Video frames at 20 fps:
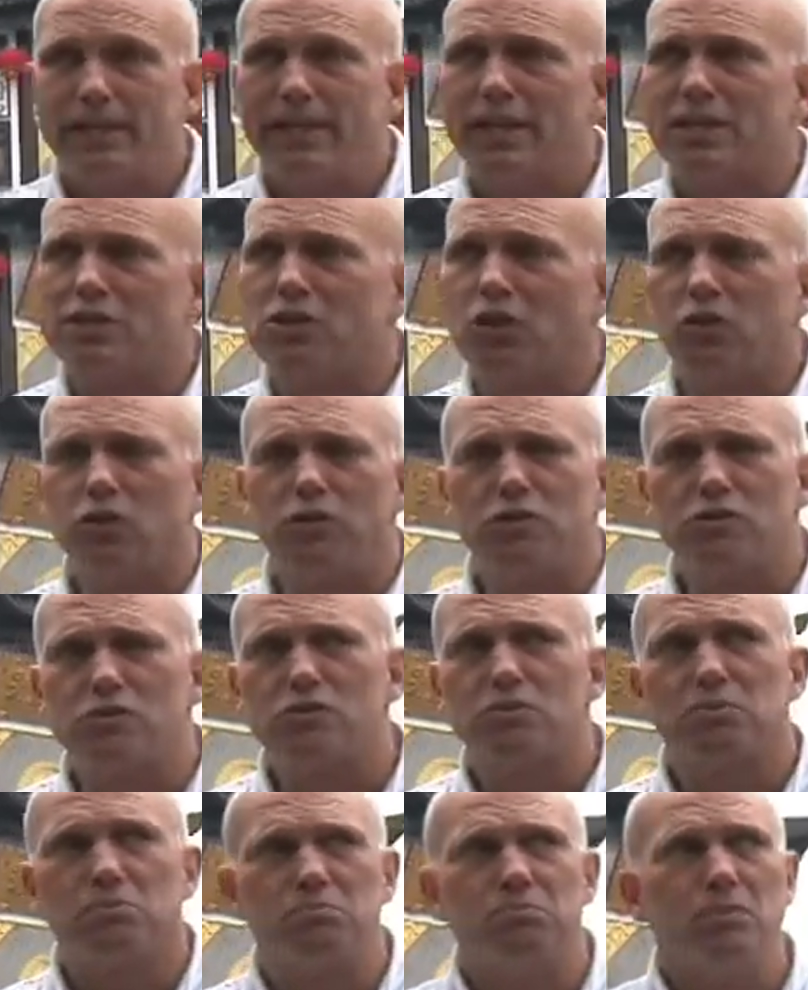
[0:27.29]
it
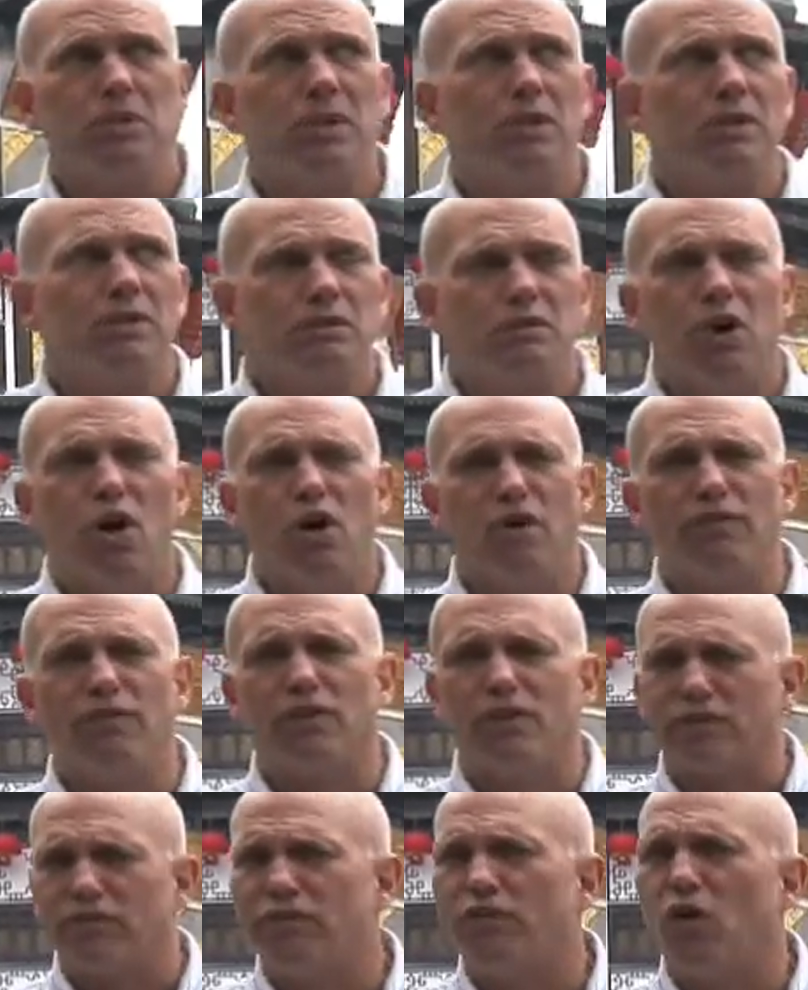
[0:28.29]
totals
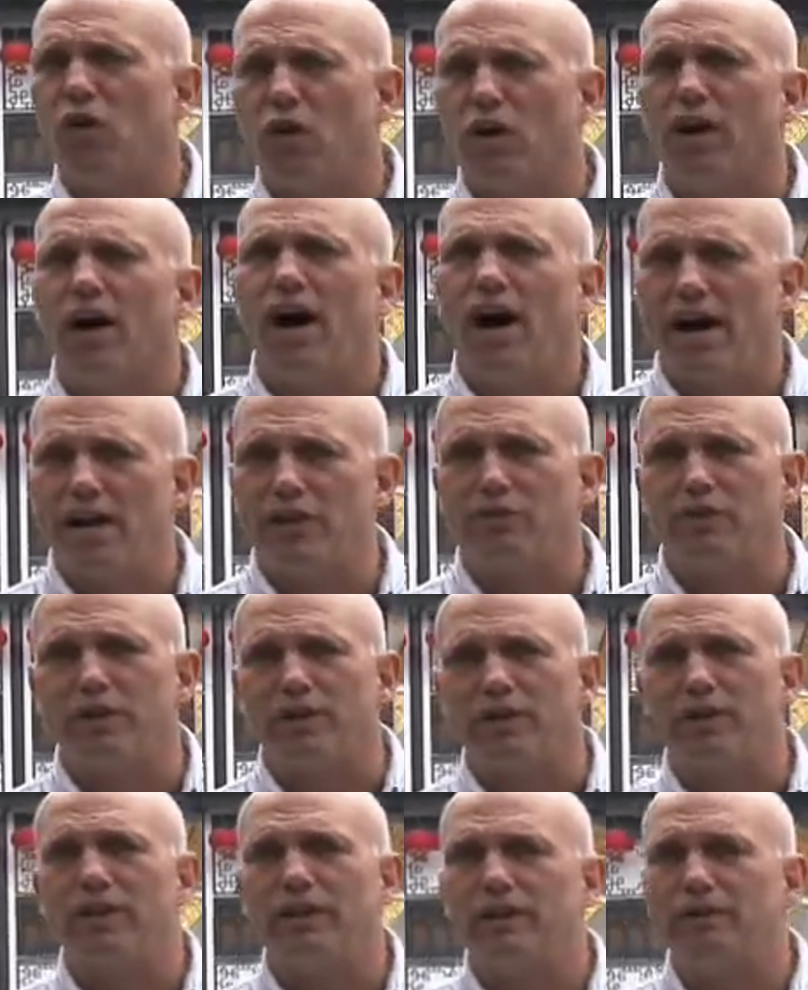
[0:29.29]
over
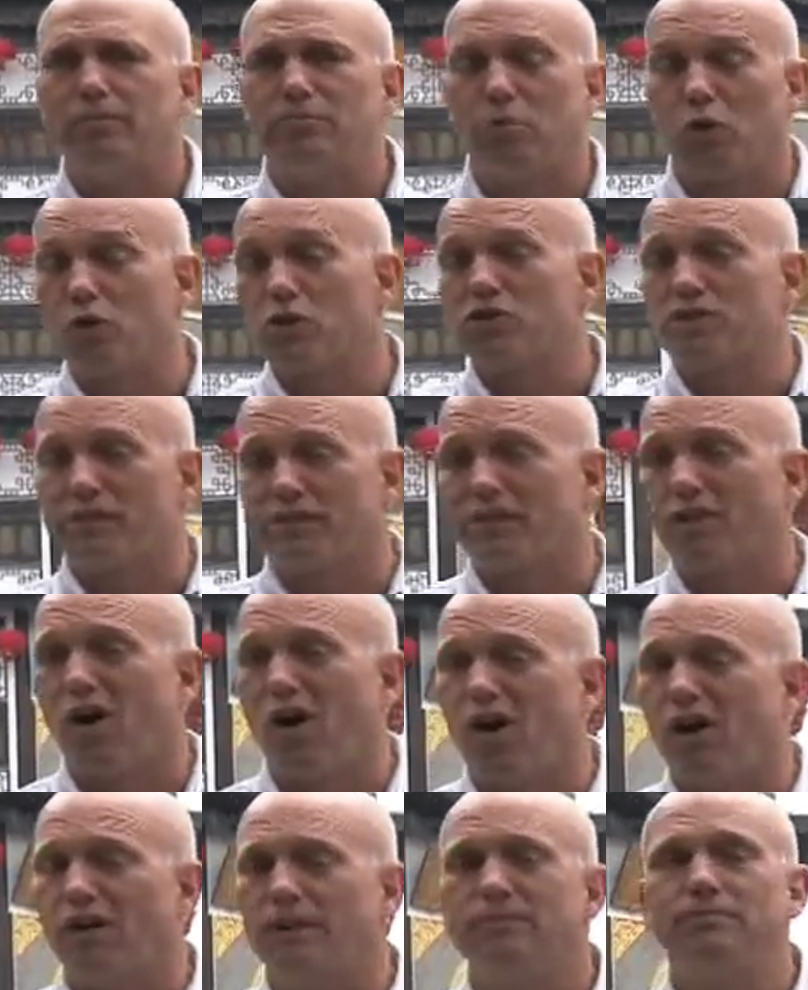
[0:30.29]
400 ports of
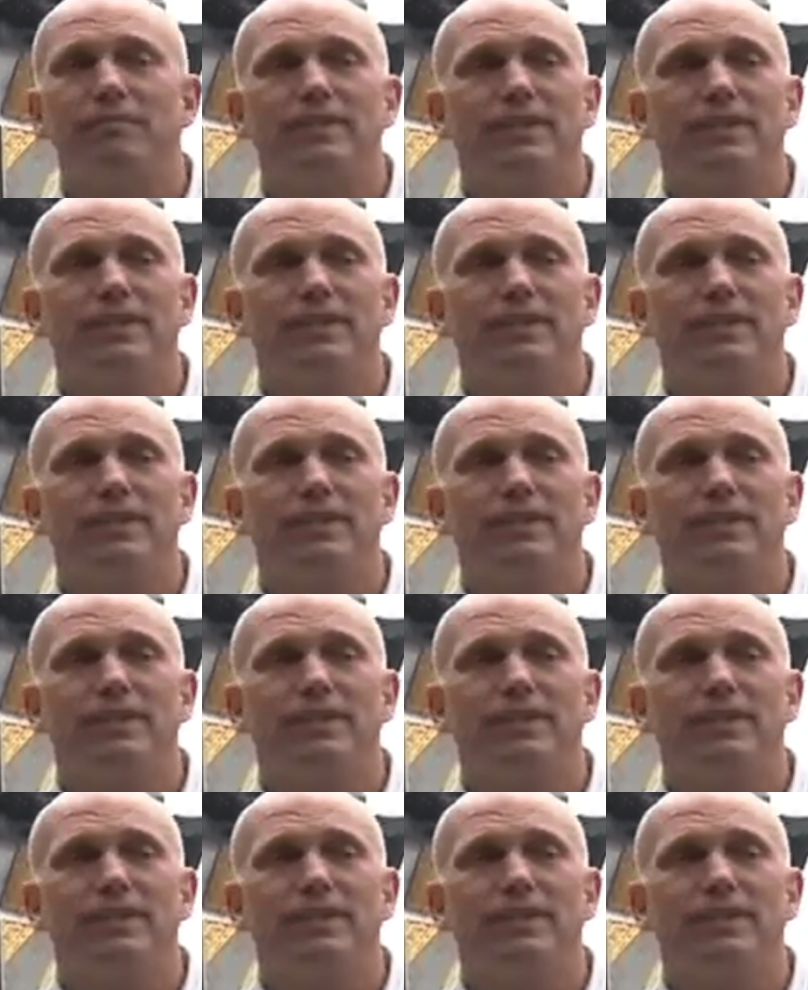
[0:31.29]
call